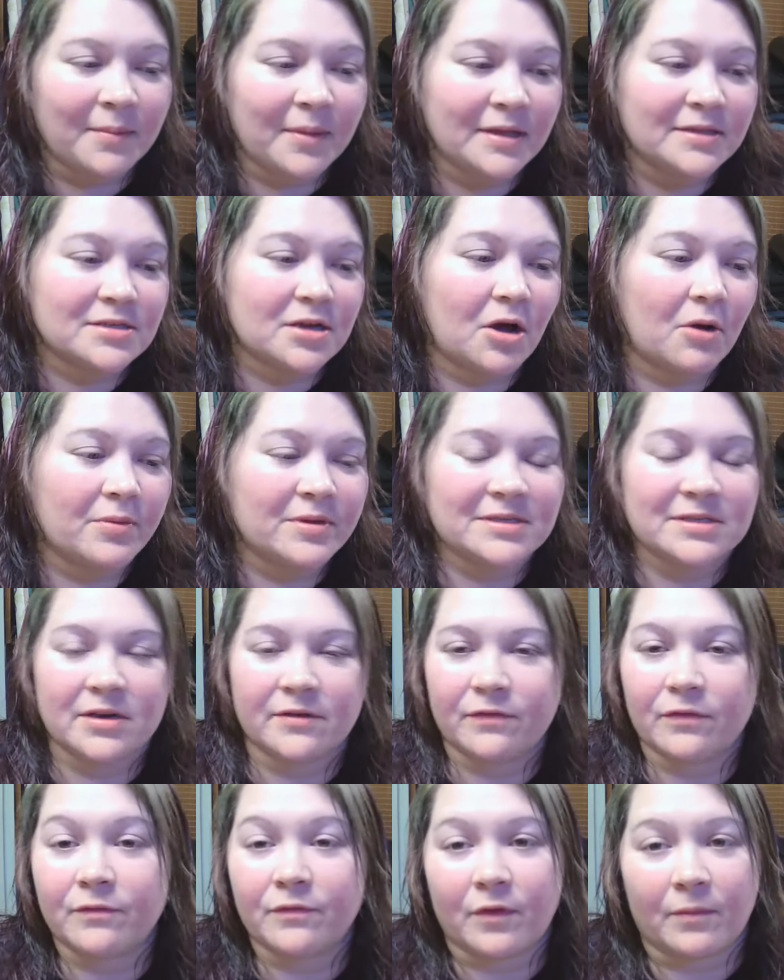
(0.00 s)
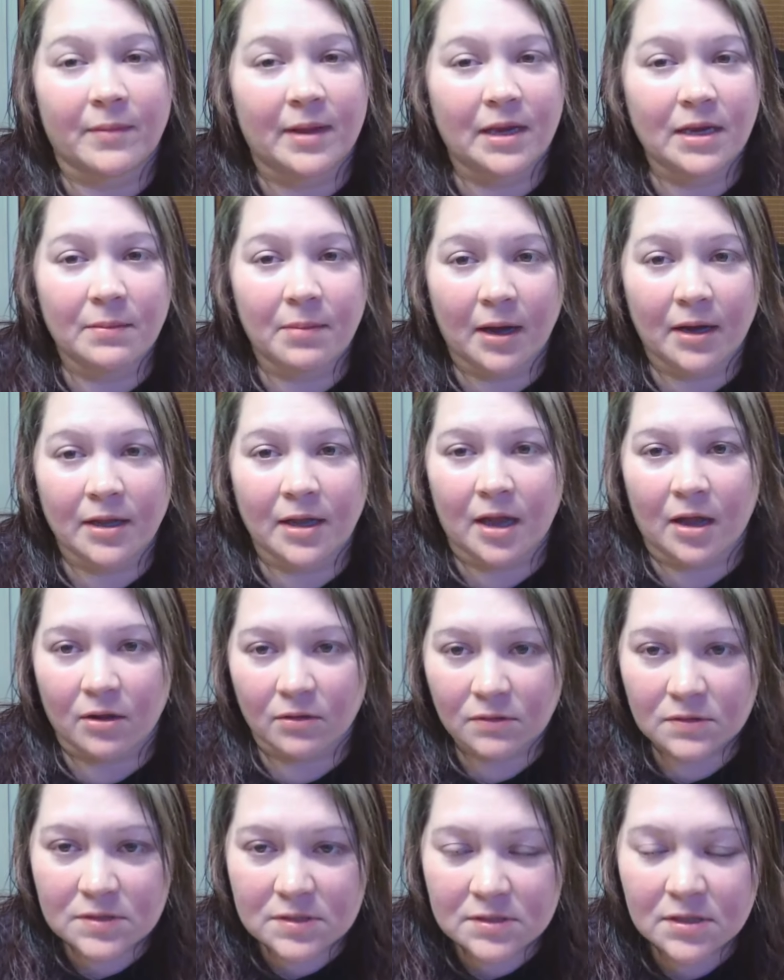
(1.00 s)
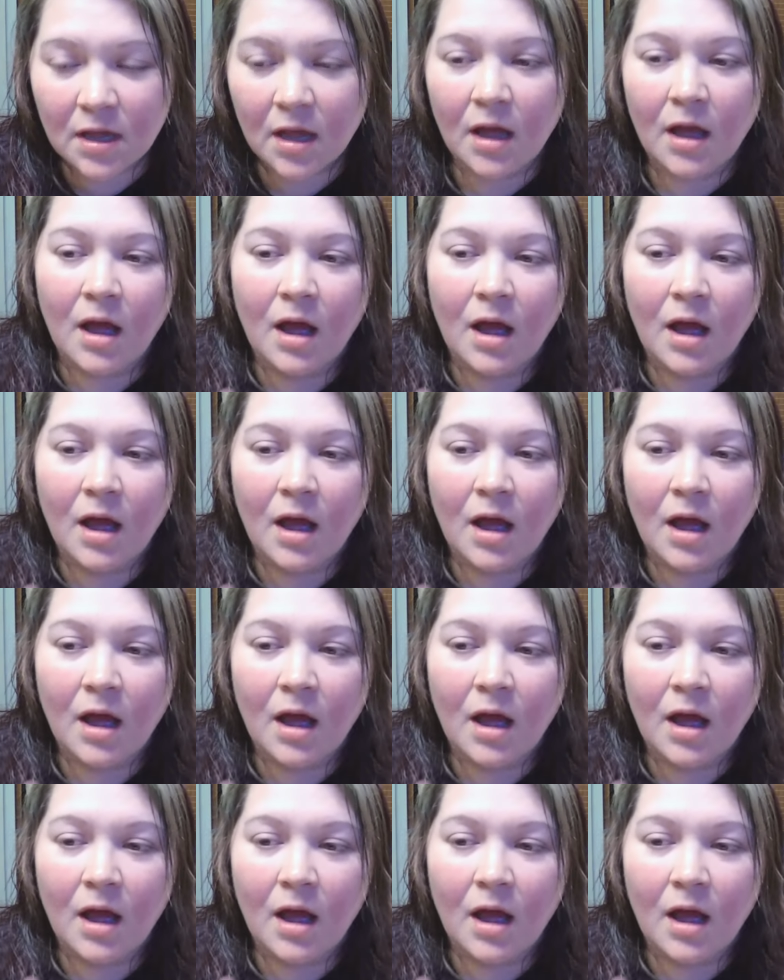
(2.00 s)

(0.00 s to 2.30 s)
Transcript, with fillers: It's always different from anybody else.